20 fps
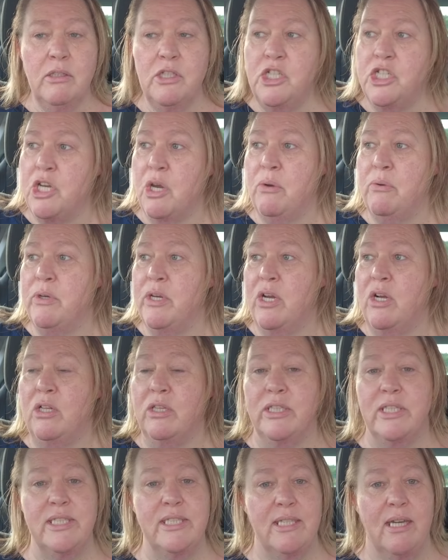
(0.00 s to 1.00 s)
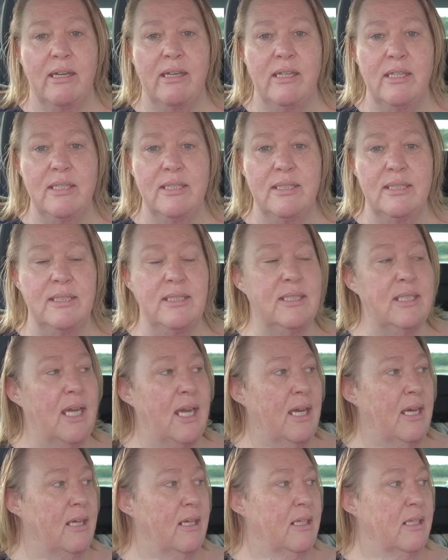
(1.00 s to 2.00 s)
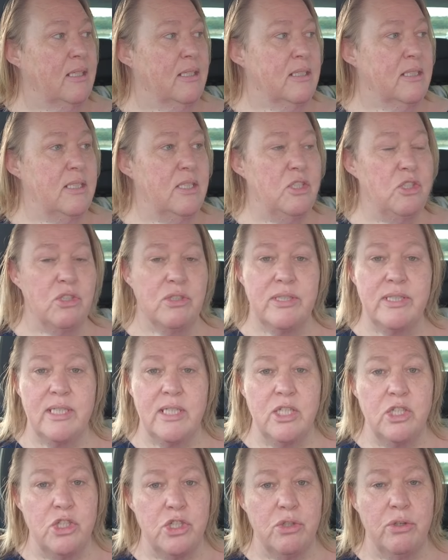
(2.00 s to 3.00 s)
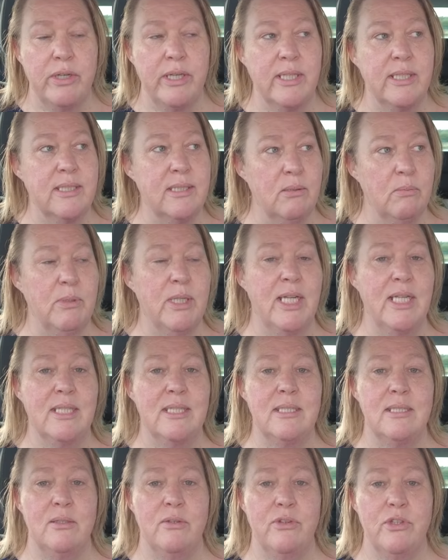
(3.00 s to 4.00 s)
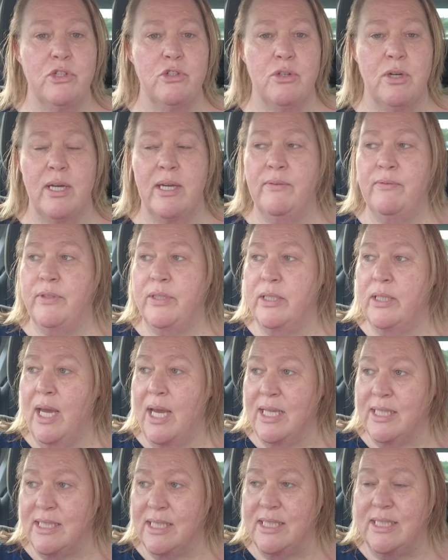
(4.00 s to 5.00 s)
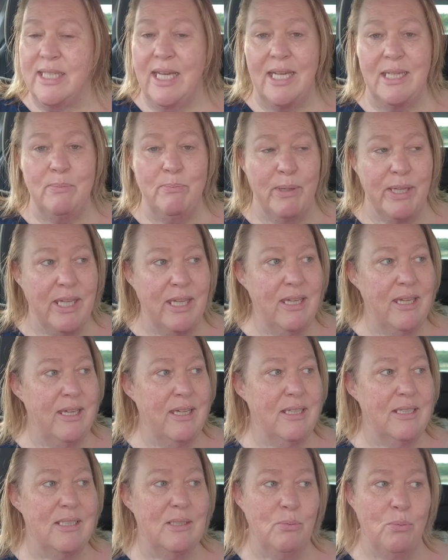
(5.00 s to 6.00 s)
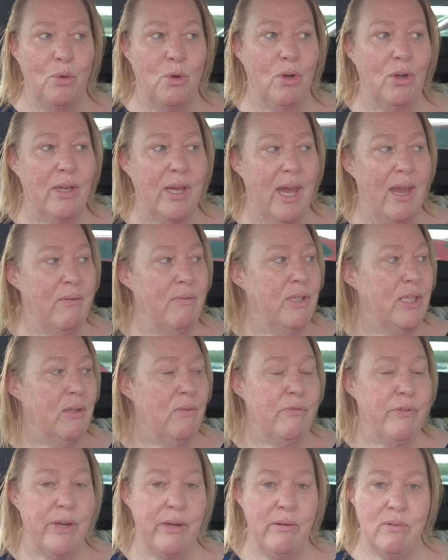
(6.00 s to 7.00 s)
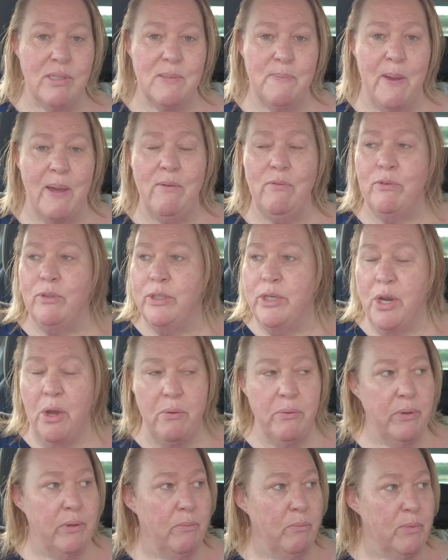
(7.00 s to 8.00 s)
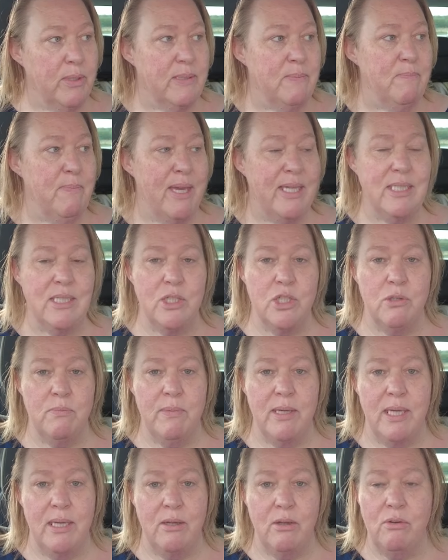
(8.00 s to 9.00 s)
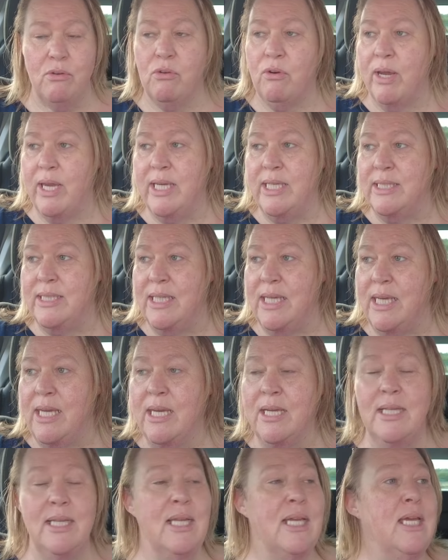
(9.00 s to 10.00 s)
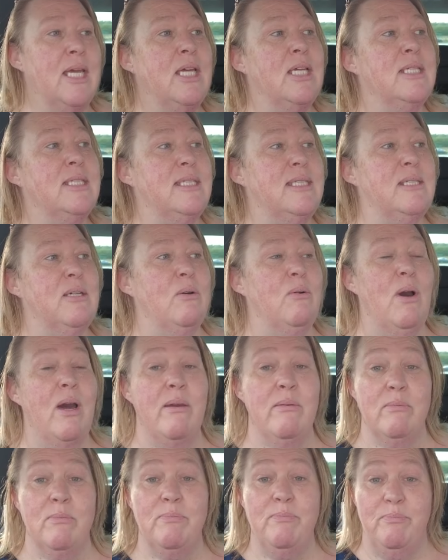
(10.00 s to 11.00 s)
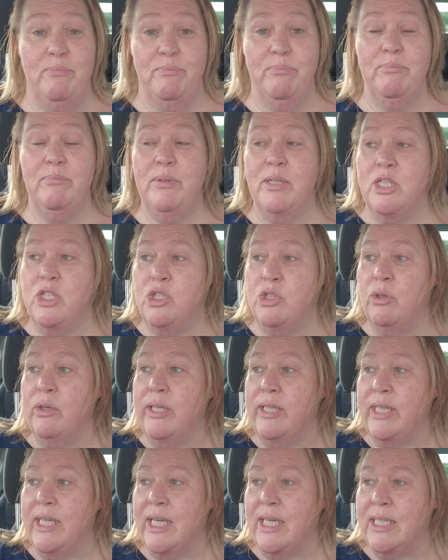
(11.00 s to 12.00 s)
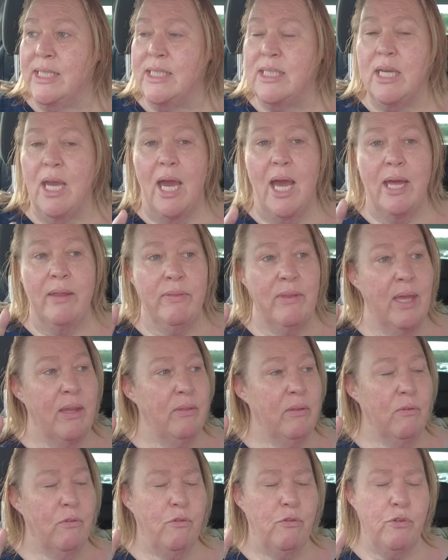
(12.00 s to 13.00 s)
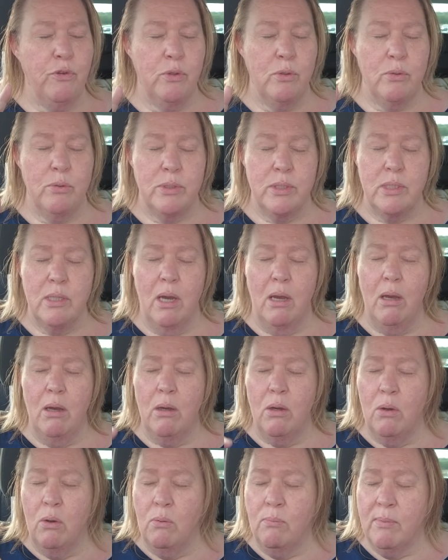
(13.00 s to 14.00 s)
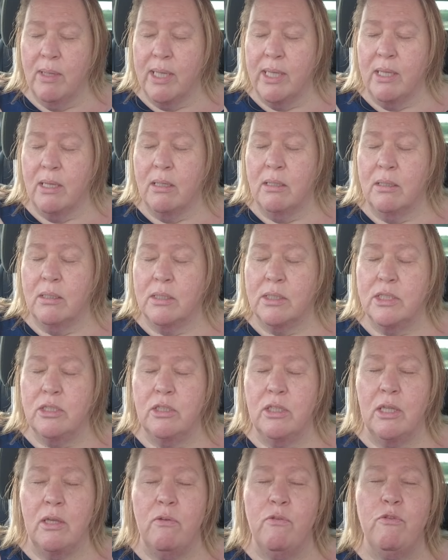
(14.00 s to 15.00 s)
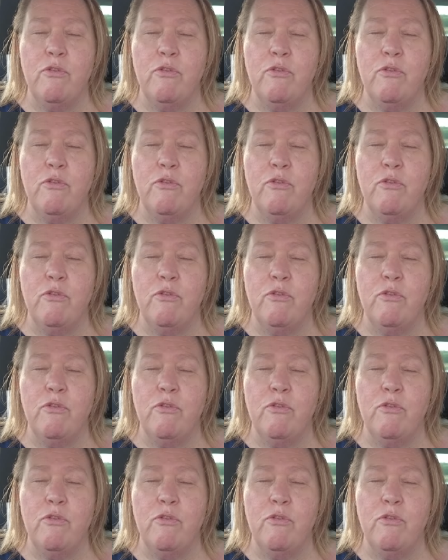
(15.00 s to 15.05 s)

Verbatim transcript: showing all the sights and just enjoying someone else doing the drive and as I said my kids work everything very respectful no one was messaging me crazy so I enjoyed that and then the food oh my god the